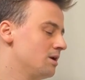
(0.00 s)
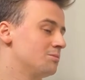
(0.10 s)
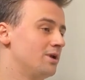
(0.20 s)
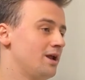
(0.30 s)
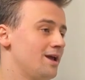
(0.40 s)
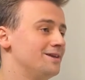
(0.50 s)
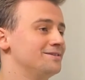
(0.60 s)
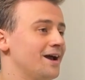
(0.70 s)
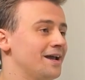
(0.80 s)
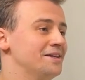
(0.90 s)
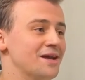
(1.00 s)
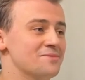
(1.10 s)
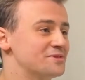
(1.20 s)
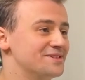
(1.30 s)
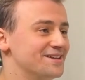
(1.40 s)
But hey,
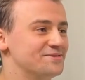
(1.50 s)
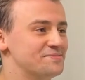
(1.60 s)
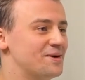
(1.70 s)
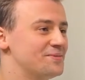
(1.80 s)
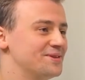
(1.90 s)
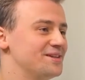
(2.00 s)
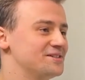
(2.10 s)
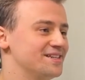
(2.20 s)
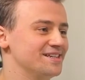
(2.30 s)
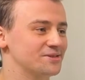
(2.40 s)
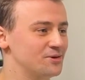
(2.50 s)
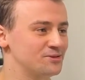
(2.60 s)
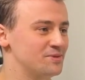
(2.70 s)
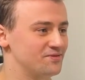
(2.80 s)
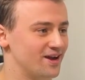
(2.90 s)
99% of the population is going to
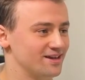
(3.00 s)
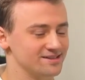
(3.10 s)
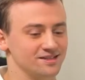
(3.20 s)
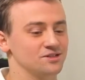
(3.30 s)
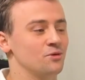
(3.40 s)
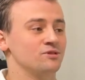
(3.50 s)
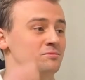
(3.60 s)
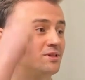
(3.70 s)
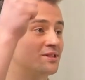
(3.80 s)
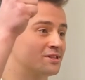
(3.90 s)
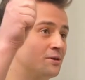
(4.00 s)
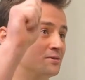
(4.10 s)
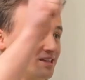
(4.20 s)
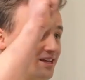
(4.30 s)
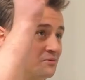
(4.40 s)
be vaxxed, is going to be
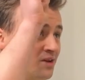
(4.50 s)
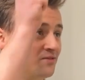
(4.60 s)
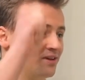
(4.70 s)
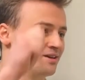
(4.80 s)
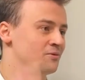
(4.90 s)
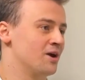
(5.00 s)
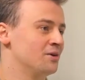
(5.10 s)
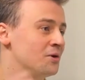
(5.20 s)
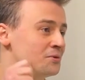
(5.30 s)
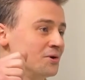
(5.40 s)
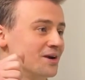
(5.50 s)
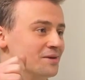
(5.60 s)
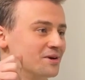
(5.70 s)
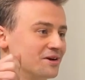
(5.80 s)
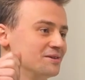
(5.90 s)
disclosing and waving it around. Oh, look,
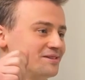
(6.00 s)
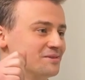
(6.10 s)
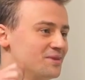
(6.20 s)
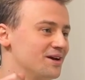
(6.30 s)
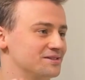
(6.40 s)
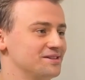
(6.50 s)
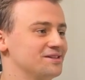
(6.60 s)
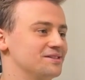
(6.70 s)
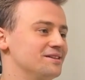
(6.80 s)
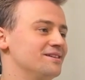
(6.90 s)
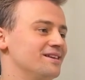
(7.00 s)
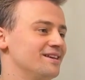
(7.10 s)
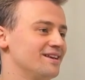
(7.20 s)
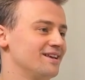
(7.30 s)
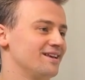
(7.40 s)
I'm a good compliant citizen.
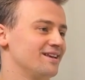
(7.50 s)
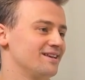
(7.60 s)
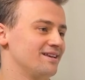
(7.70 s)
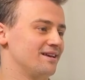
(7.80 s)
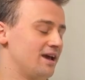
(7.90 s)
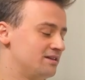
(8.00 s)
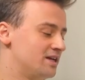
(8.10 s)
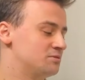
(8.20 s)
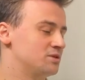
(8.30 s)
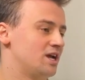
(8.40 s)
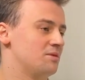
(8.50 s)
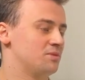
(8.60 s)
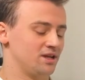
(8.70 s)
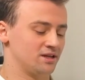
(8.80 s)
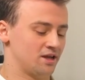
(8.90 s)
Mm-hmm. And that's what's
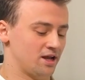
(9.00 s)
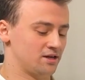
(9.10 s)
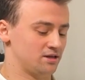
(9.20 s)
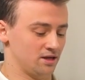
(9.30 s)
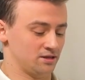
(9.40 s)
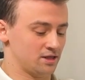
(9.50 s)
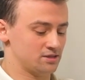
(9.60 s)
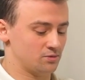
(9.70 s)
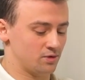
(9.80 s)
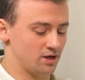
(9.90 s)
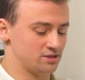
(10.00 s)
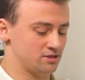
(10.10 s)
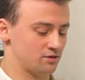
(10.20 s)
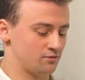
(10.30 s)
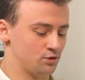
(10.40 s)
happening in Canada, and that's the way I see
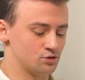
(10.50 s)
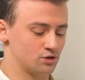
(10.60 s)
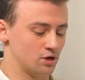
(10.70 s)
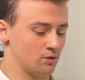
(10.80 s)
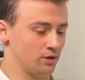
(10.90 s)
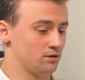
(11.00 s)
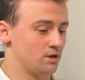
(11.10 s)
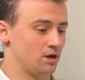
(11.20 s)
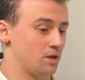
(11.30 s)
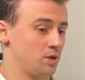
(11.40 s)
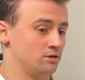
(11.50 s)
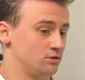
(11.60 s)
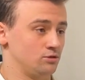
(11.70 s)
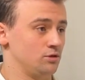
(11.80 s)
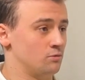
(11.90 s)
our future going. I mean,
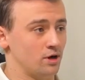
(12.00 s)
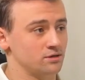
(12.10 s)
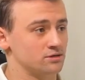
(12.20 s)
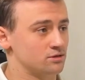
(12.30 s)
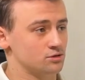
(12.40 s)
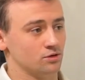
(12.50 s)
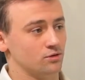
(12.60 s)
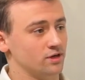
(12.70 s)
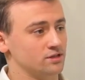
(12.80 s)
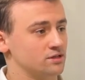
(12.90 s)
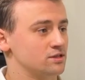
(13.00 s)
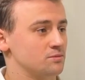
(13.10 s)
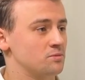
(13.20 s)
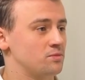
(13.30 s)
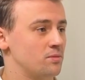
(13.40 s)
do you want a social credit system
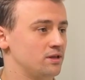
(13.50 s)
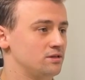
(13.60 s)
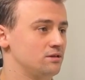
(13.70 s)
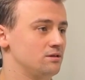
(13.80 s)
implemented?